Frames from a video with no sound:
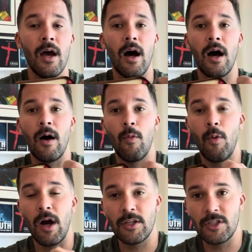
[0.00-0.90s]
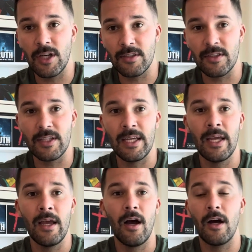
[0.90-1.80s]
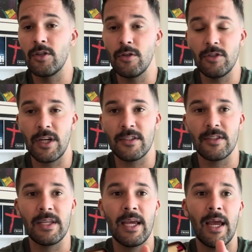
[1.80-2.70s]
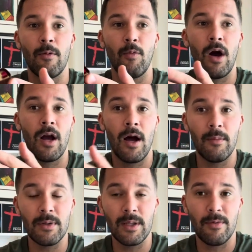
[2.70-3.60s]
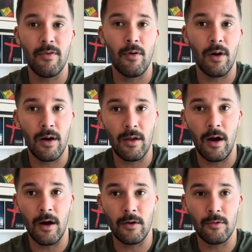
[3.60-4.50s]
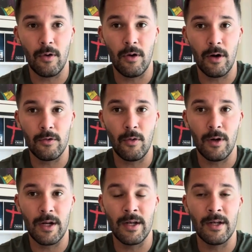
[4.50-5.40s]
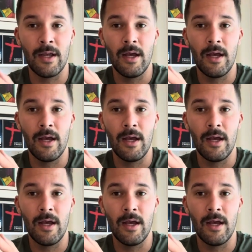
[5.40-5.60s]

uh, walk justly, uh, do justly, and walk humbly before our our Lord and